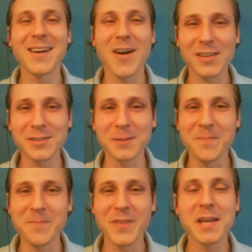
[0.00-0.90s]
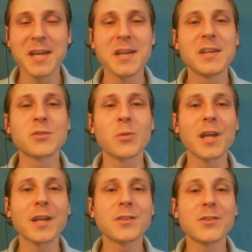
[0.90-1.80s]
awesome. So what I'd
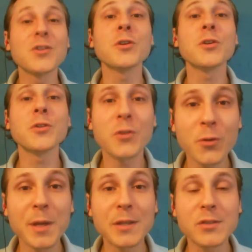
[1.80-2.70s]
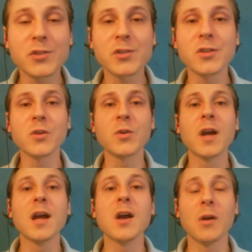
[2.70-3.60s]
like you to do is
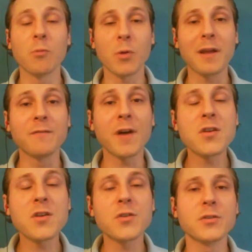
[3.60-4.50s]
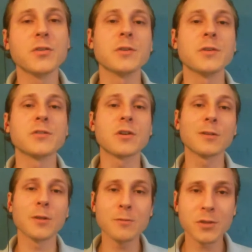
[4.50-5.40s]
and what I invite you to do is to
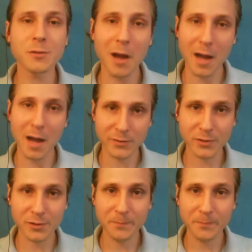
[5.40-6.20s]
close your eyes